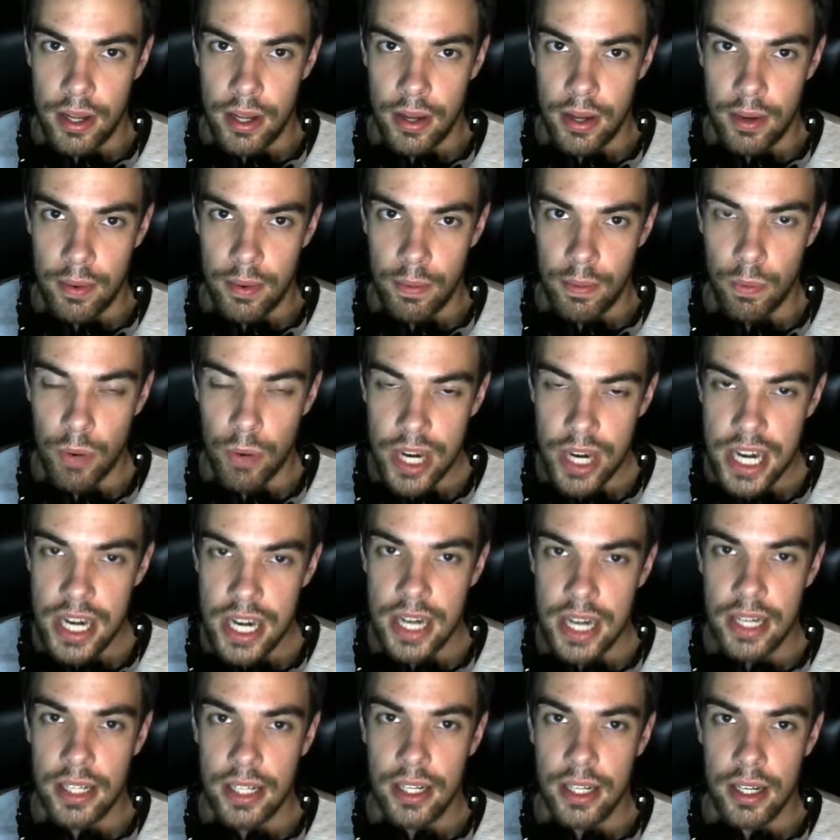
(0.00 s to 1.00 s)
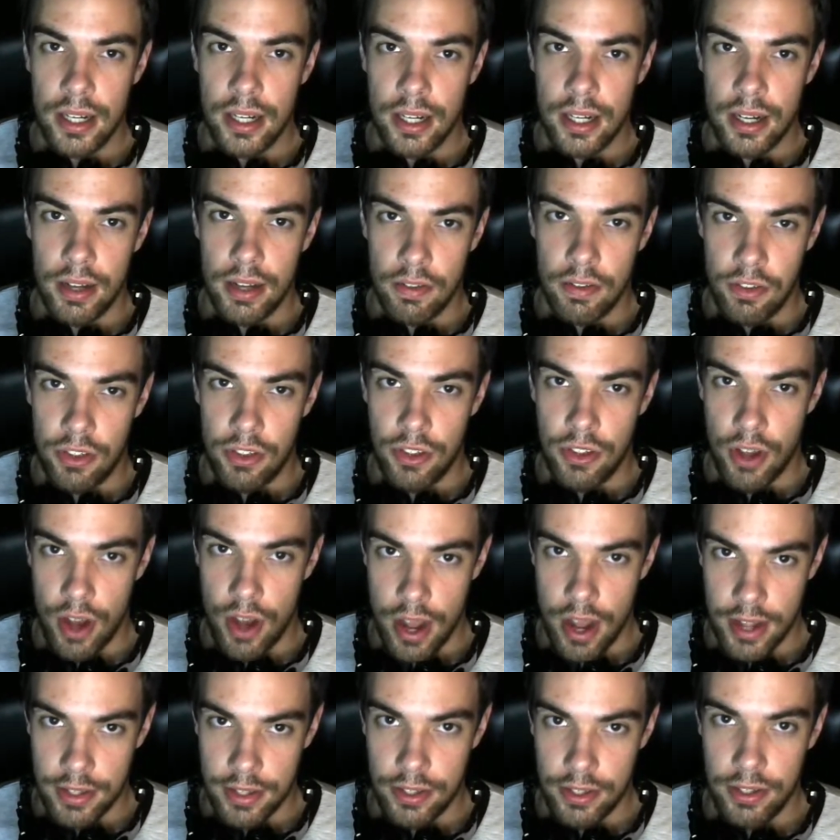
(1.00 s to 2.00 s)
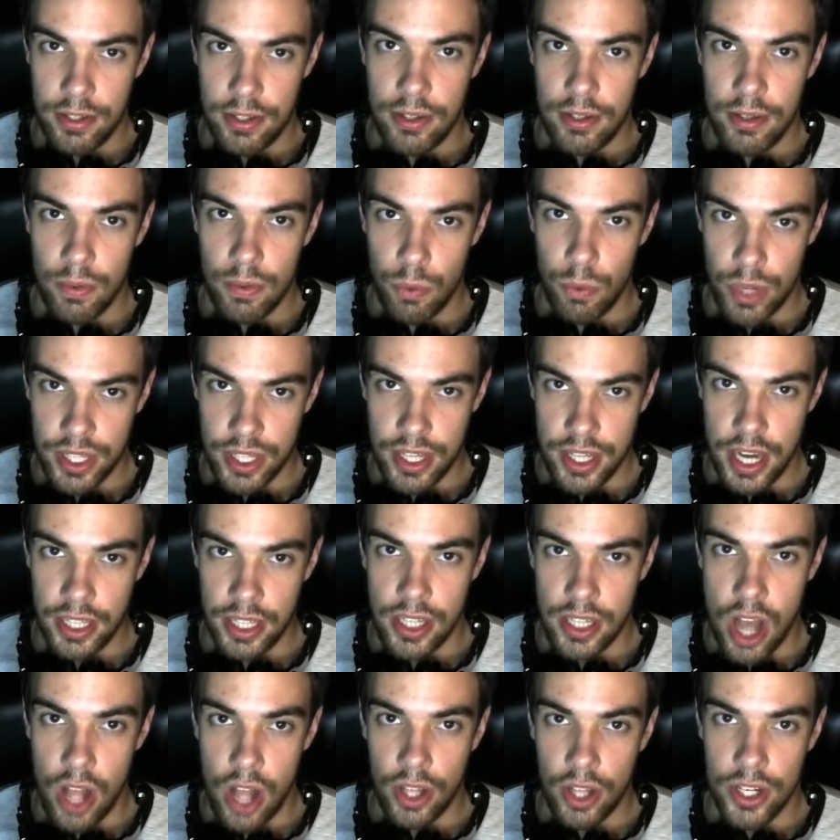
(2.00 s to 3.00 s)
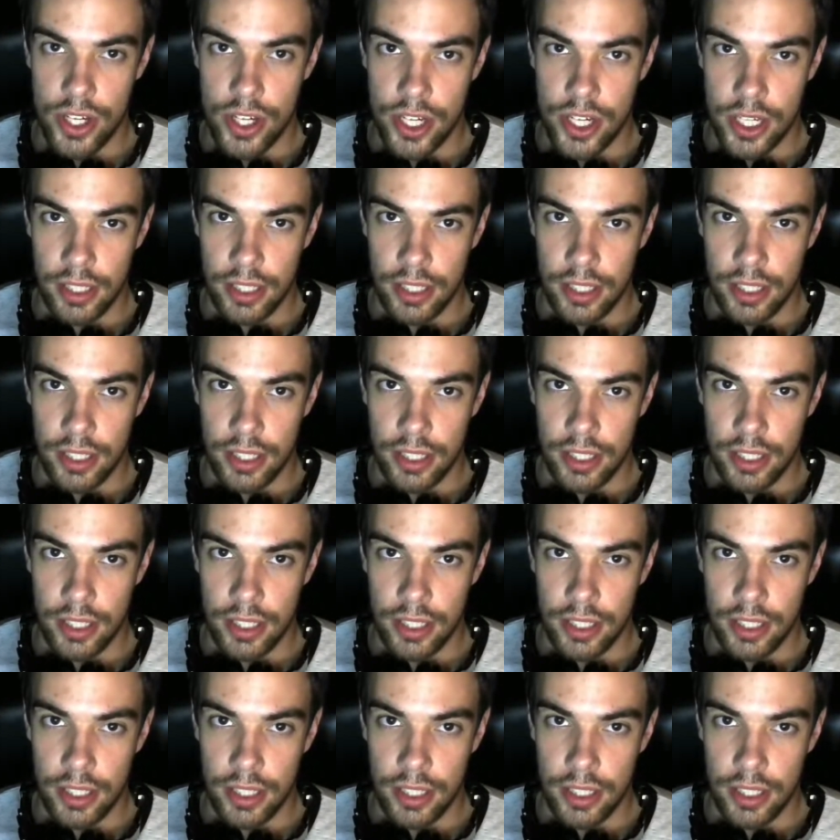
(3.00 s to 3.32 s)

reading of thoughts with technology,